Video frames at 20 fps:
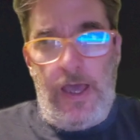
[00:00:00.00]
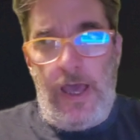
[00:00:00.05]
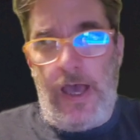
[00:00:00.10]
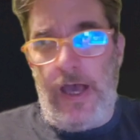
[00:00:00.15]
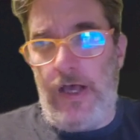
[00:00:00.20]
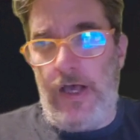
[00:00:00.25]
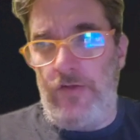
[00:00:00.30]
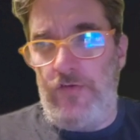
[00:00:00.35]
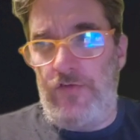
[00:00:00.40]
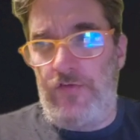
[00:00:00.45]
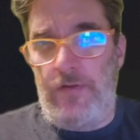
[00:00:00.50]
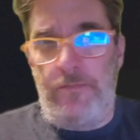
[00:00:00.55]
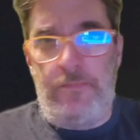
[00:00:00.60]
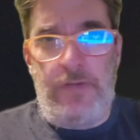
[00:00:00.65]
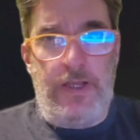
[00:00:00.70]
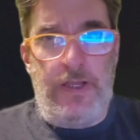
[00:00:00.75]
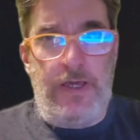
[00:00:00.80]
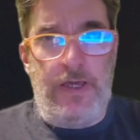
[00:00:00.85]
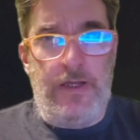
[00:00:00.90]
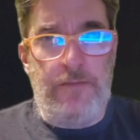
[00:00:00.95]
And
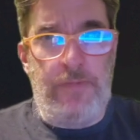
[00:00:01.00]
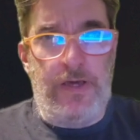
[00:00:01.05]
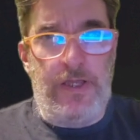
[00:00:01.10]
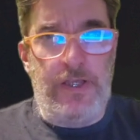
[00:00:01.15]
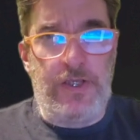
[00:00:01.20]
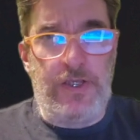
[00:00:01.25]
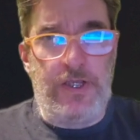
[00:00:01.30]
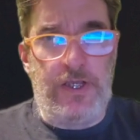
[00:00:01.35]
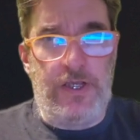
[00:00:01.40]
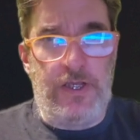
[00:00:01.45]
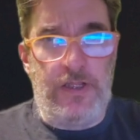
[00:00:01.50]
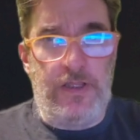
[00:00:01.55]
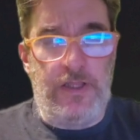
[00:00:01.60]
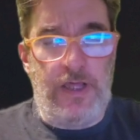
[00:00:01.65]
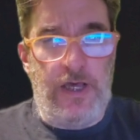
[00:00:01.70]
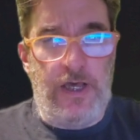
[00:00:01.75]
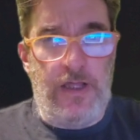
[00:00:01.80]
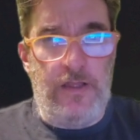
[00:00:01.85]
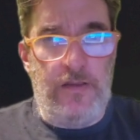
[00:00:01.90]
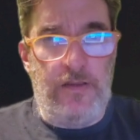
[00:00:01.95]
somebody had mentioned
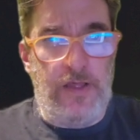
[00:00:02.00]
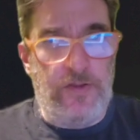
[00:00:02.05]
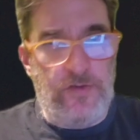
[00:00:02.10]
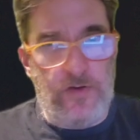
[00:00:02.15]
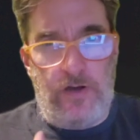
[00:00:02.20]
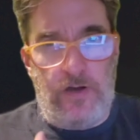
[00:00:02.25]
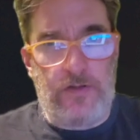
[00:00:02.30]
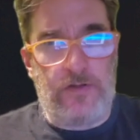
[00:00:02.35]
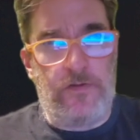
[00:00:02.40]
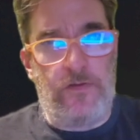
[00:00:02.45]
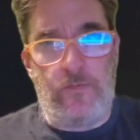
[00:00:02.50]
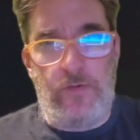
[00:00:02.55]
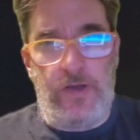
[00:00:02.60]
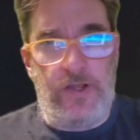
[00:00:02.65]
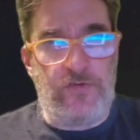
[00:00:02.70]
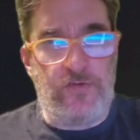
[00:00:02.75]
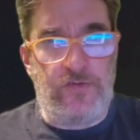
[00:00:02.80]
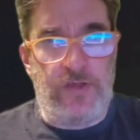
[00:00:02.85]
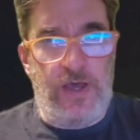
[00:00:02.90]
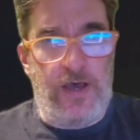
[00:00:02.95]
that they talked to the
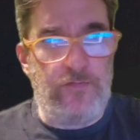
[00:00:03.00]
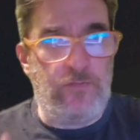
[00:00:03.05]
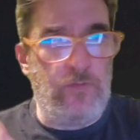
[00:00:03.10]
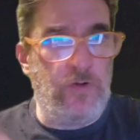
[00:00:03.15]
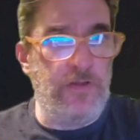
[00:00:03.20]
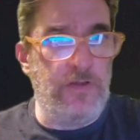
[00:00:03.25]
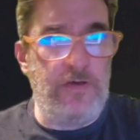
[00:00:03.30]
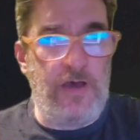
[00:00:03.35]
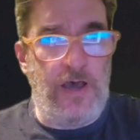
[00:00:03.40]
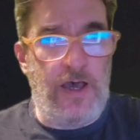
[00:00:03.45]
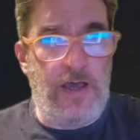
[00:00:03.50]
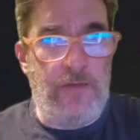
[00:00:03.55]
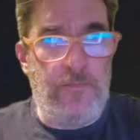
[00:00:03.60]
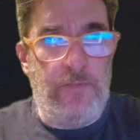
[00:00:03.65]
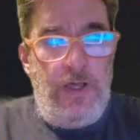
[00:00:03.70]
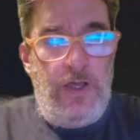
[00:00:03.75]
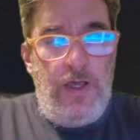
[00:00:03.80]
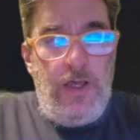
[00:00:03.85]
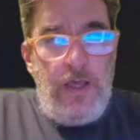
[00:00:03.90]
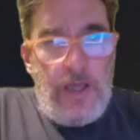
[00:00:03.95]
waitstaff one time,